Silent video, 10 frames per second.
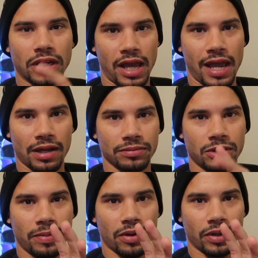the cams
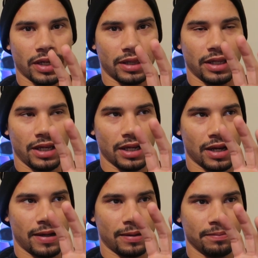to be able to get the,
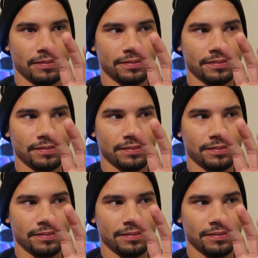uh,